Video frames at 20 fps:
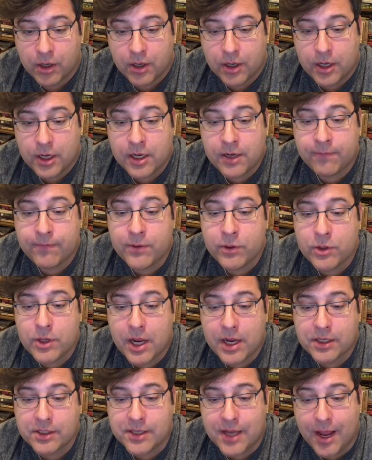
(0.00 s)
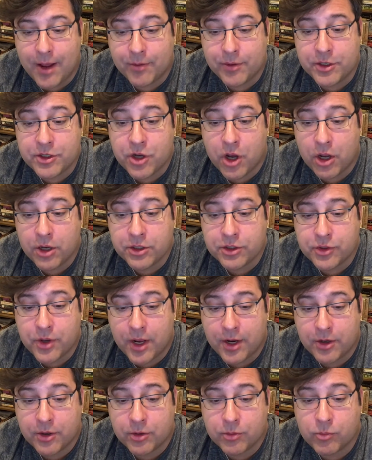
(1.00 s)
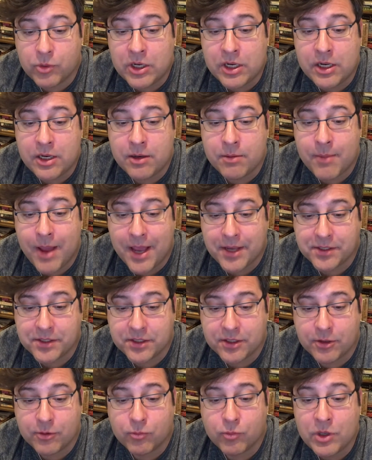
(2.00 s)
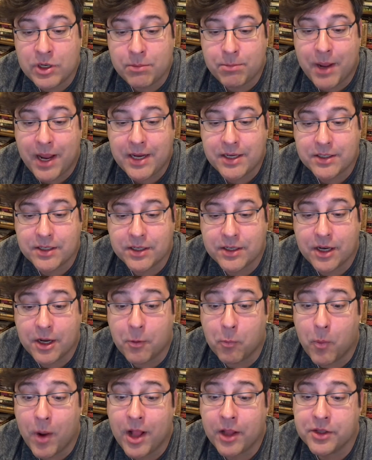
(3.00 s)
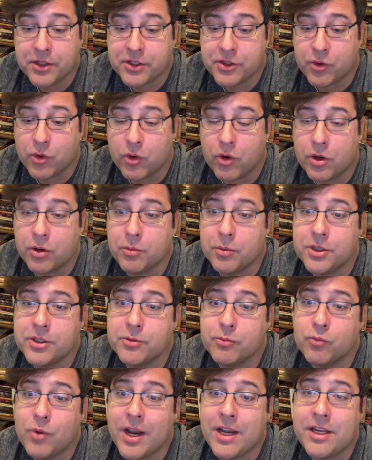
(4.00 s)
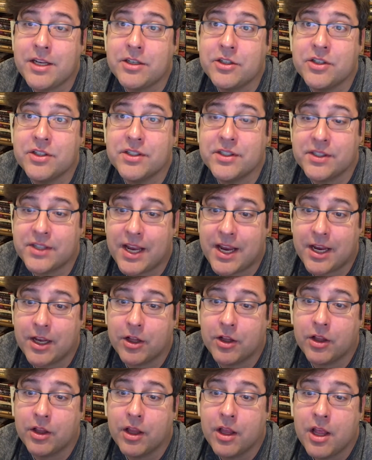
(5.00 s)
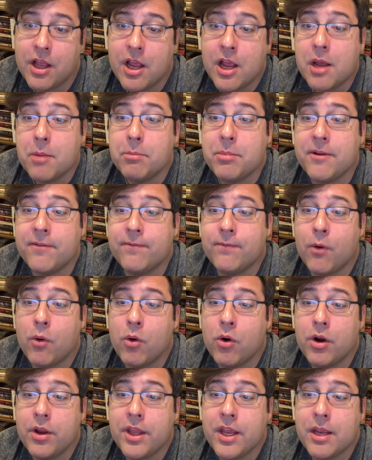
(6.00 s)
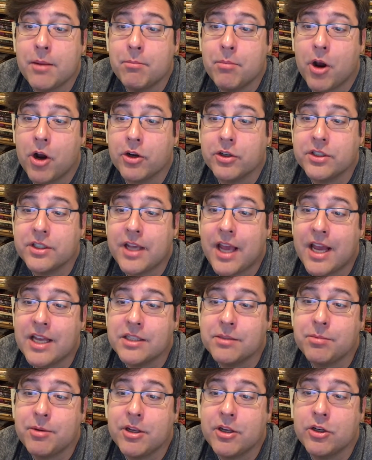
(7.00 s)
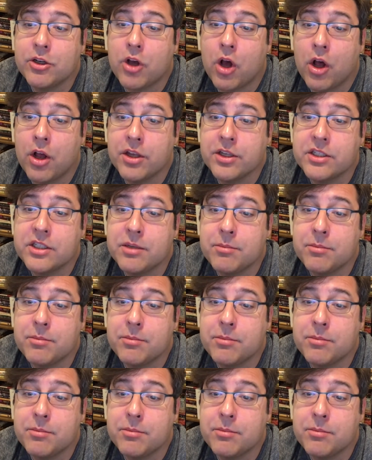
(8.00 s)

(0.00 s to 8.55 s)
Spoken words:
In a few days now, the Dawn Treader, remasted, repainted, and well-stored, was ready to sail. Before they embarked, Caspian caused to